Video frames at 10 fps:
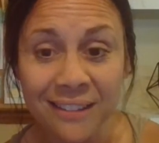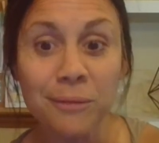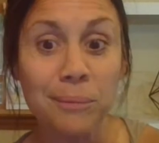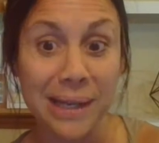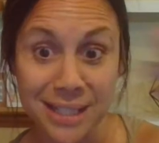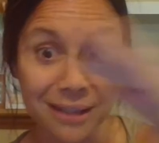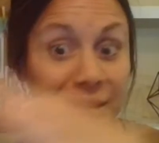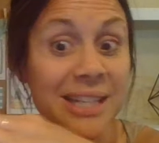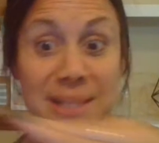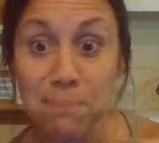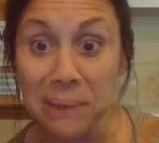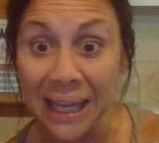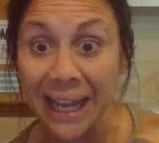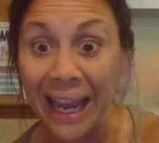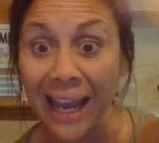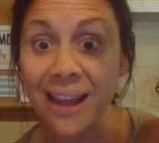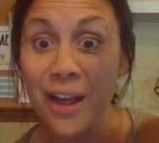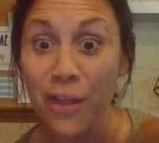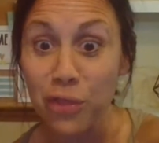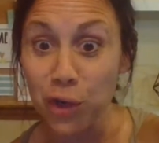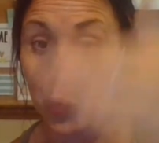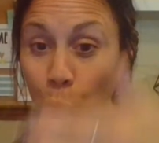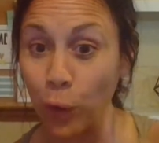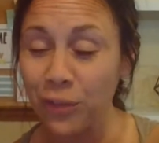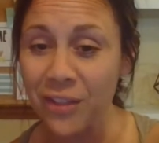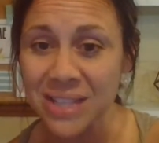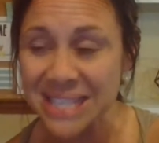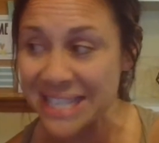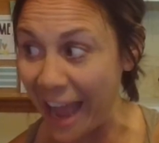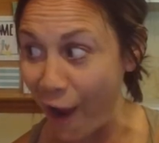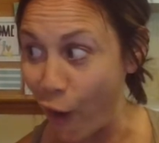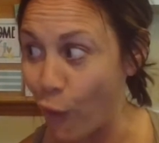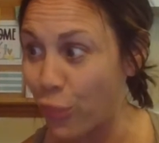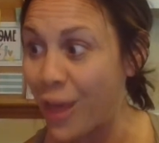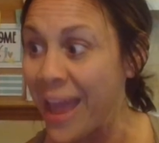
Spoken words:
basically splitting the North and the South.